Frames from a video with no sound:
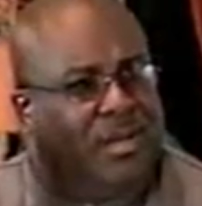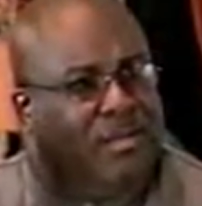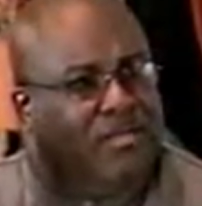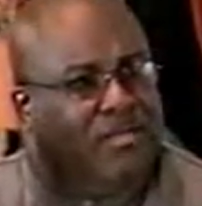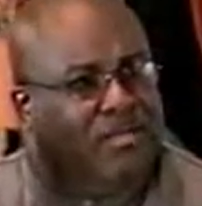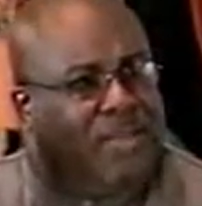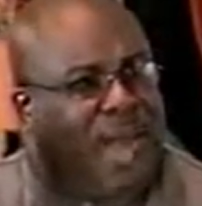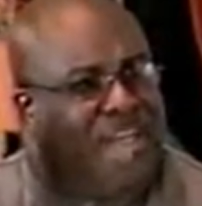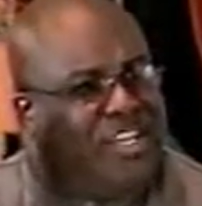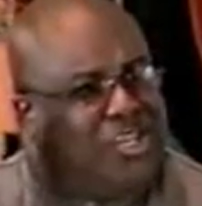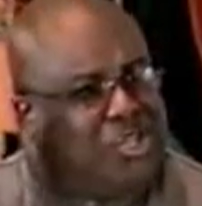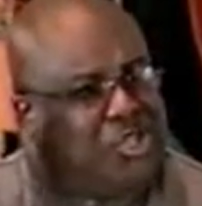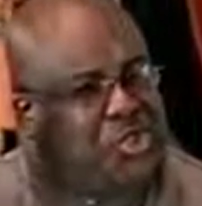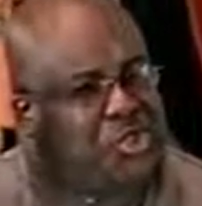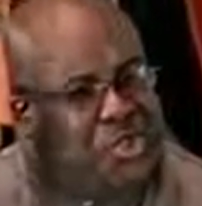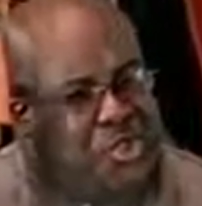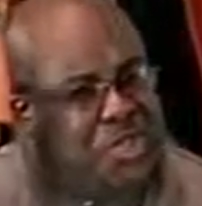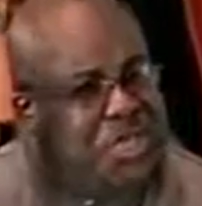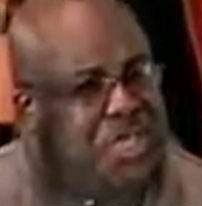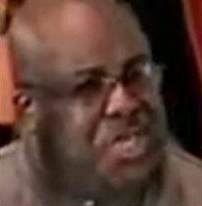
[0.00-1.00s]
by
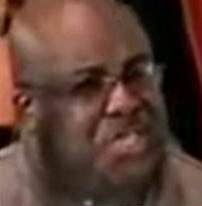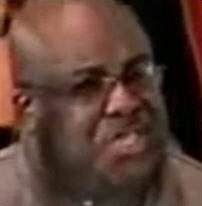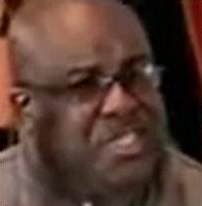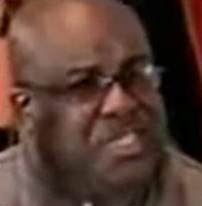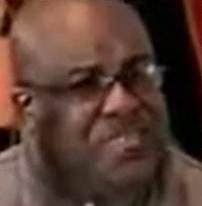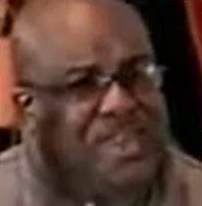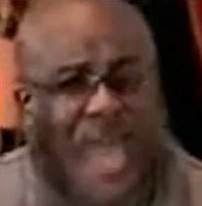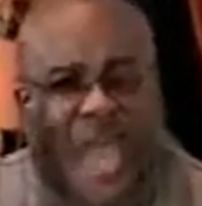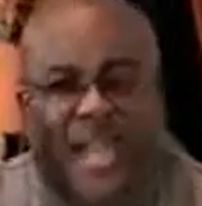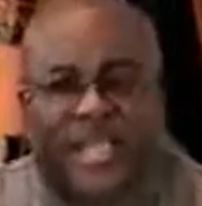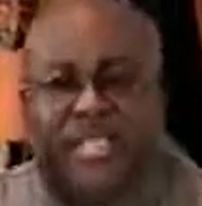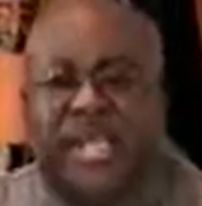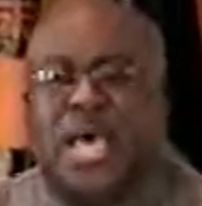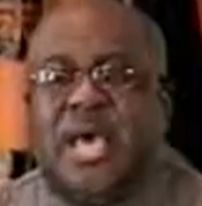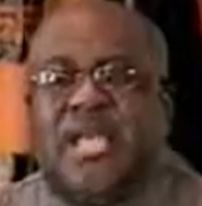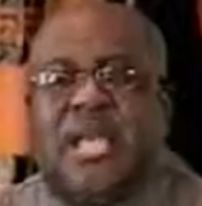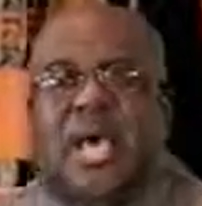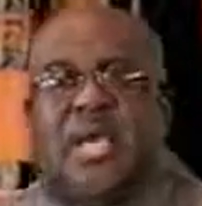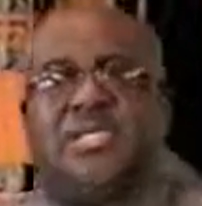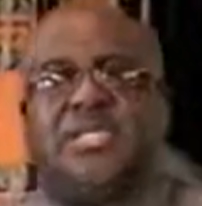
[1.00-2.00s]
trillions of dollars?
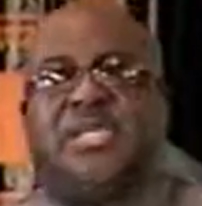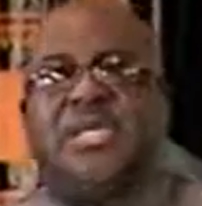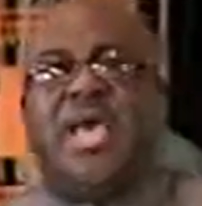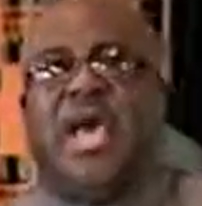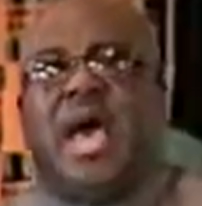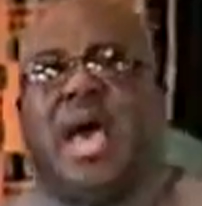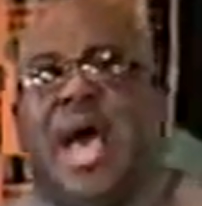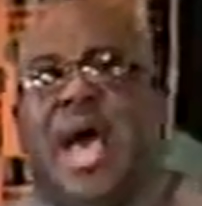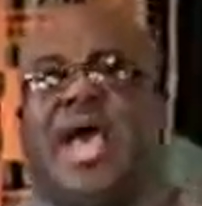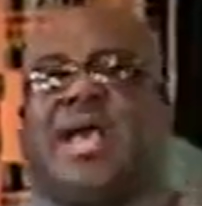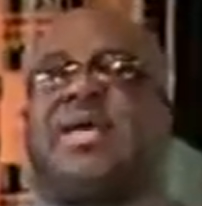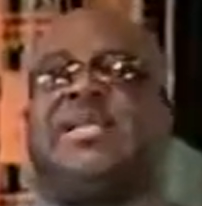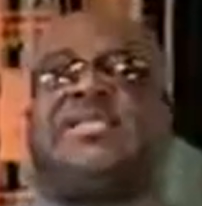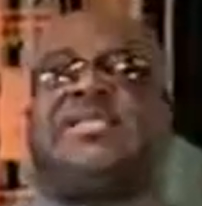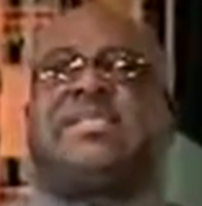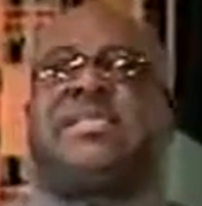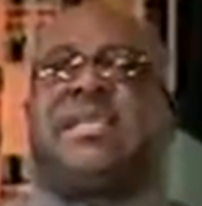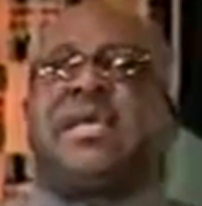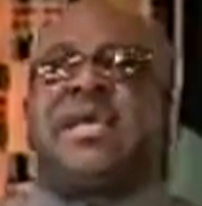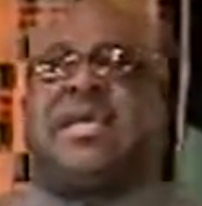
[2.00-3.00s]
Now see, I can
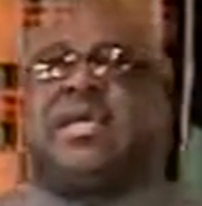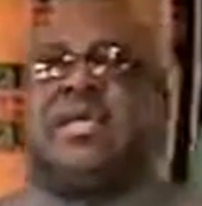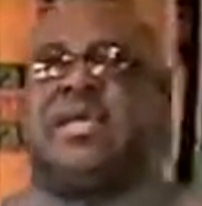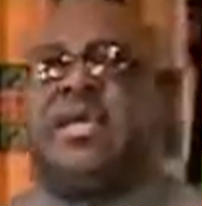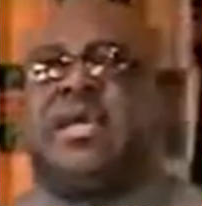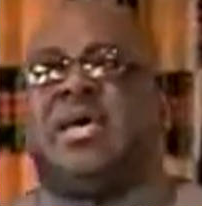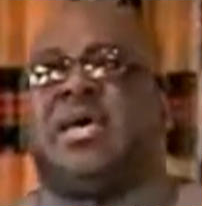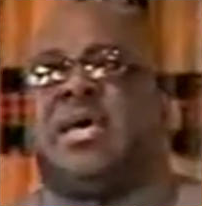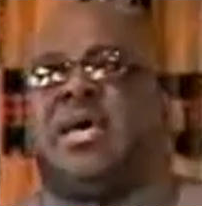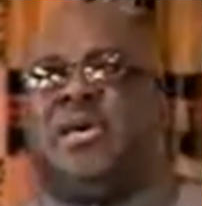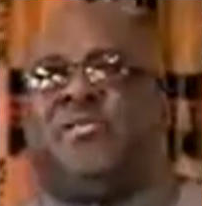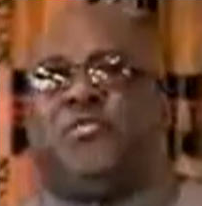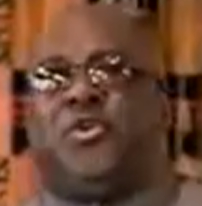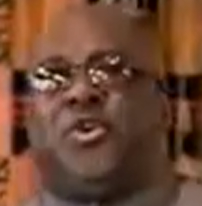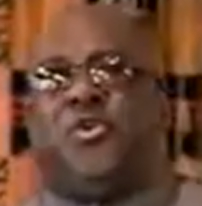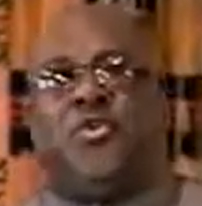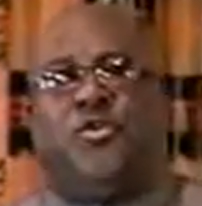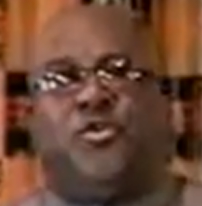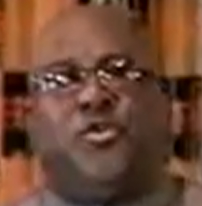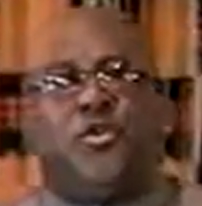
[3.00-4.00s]
see it if
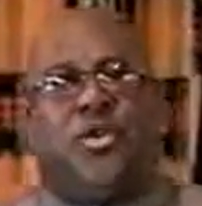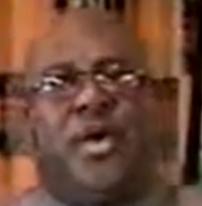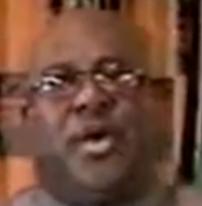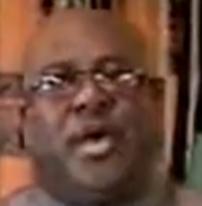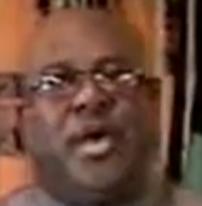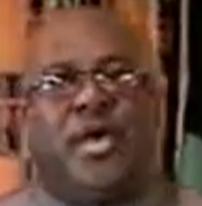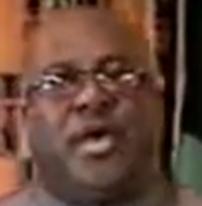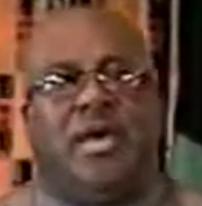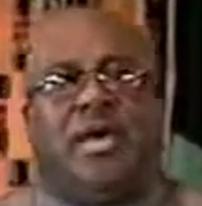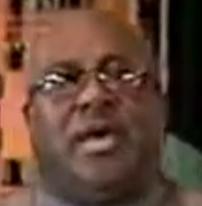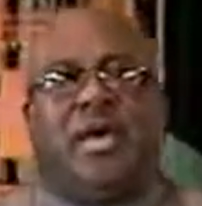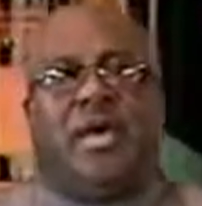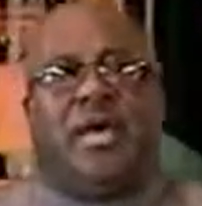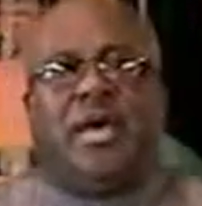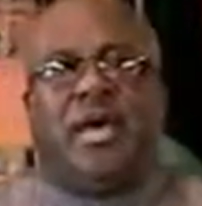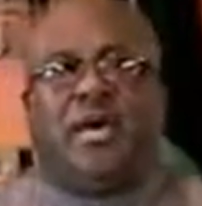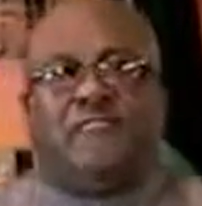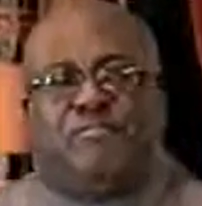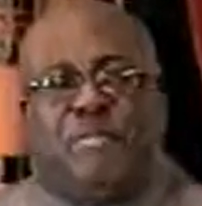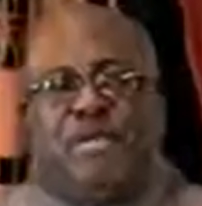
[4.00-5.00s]
you
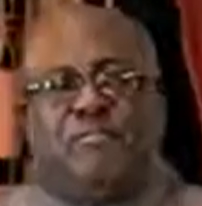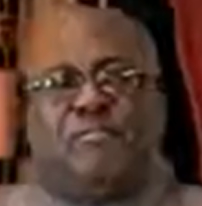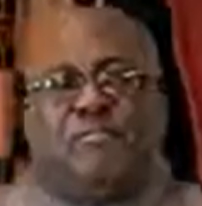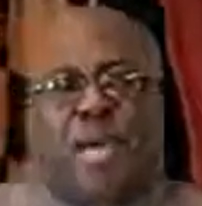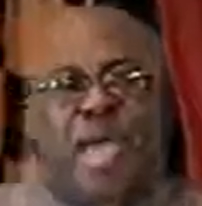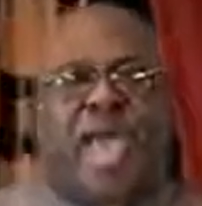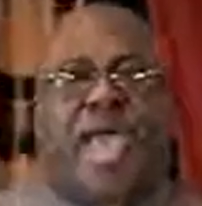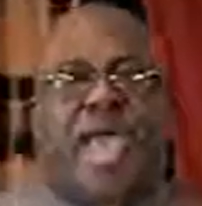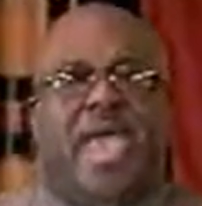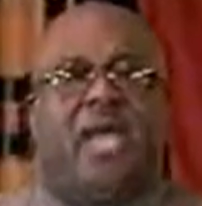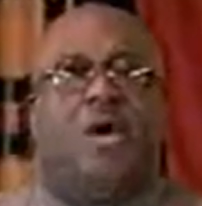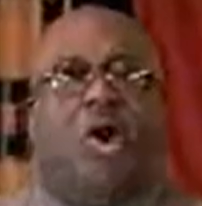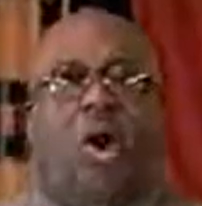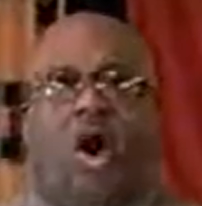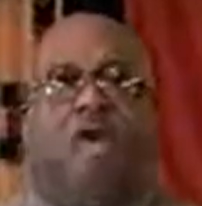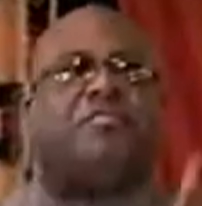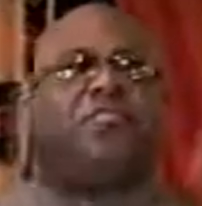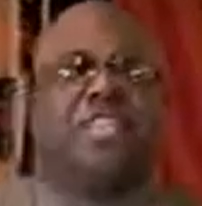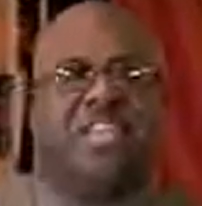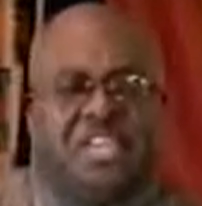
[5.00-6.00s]
have been paying
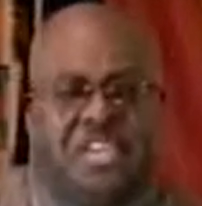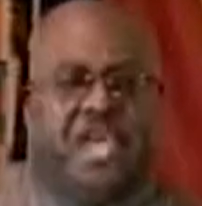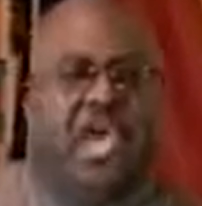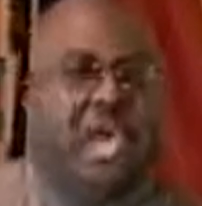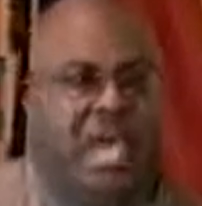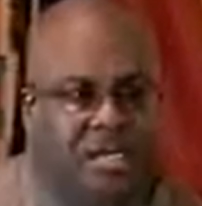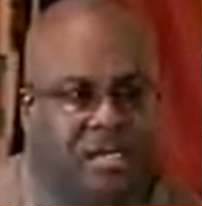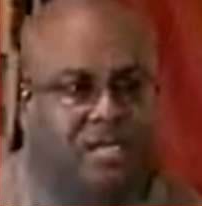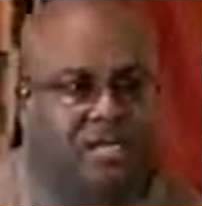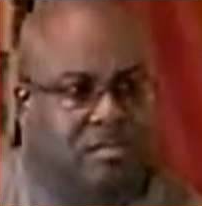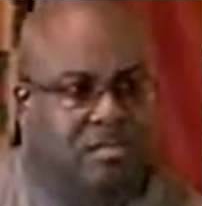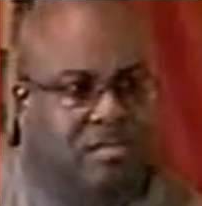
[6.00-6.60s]
off the debt.